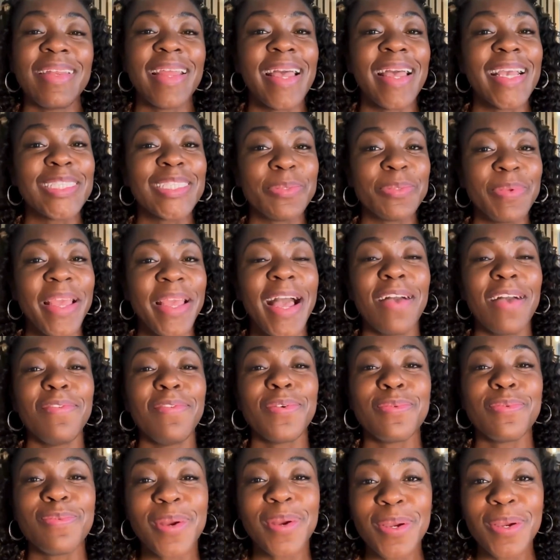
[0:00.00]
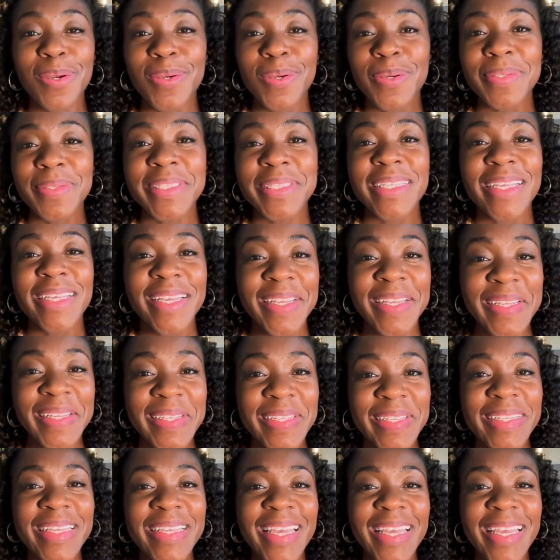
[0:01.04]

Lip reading: next we have Rose Hill,